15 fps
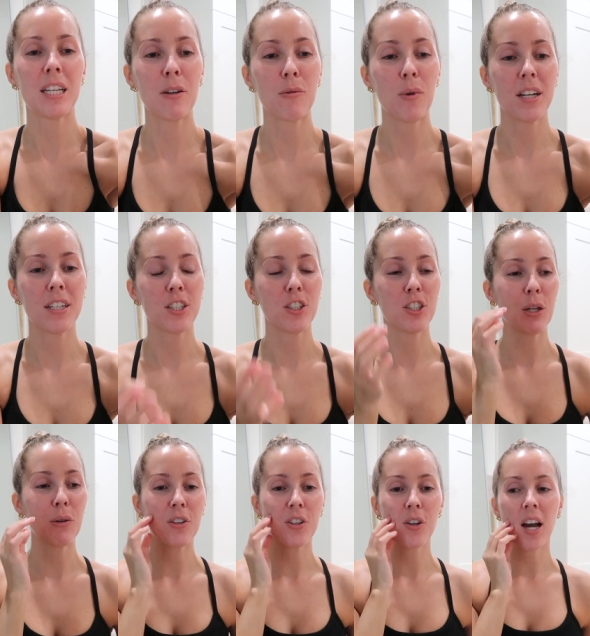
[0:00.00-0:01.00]
that I wanted to
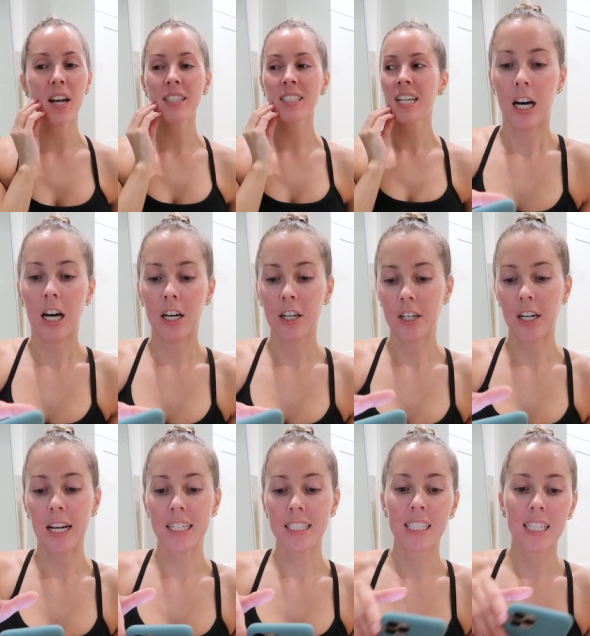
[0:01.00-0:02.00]
share with you guys. All
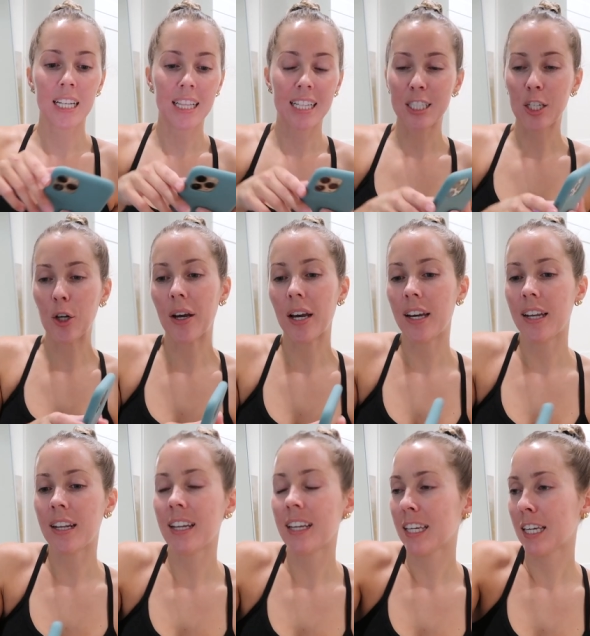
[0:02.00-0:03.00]
right, let's go
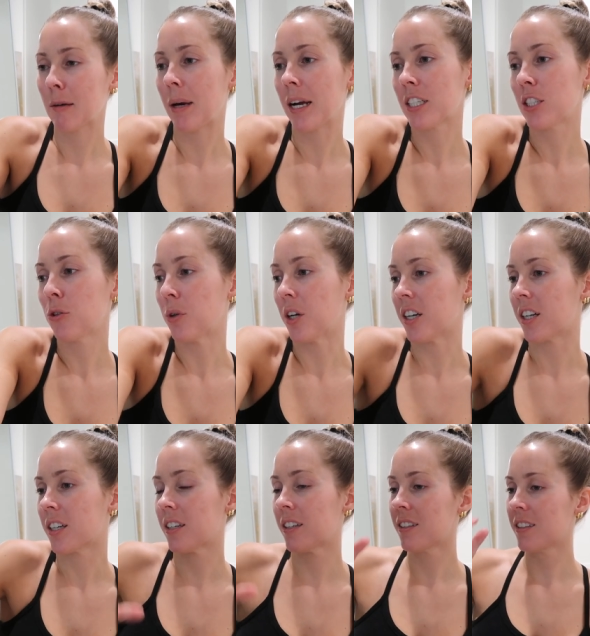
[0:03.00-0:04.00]
ahead, get back to
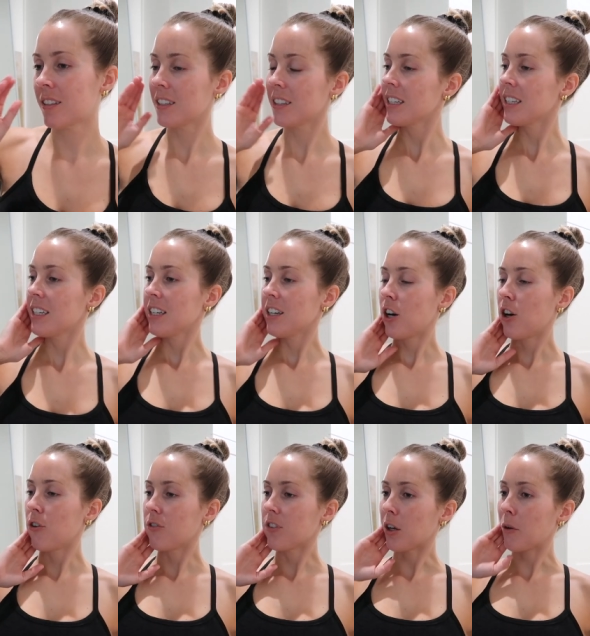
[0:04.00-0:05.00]
work.
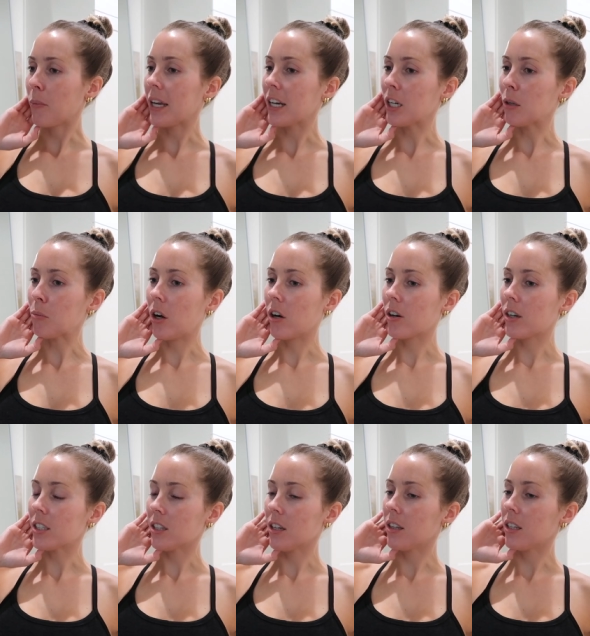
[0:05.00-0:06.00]
Hopefully I'll make good
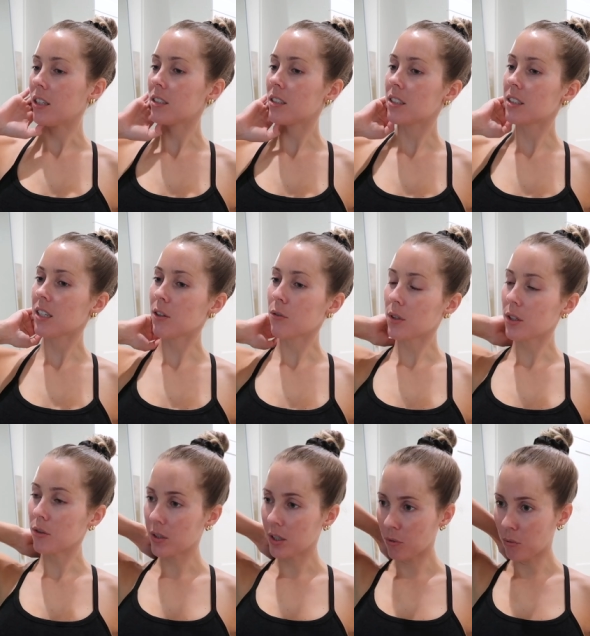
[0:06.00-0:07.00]
progress on this. I
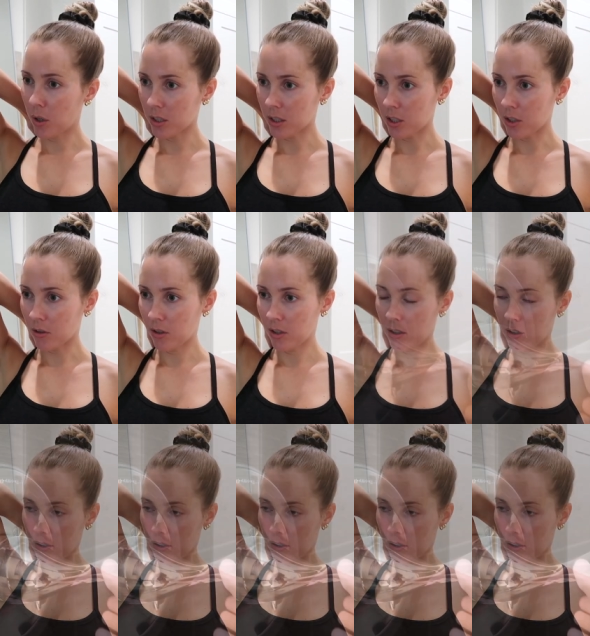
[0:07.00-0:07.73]
really, really want to.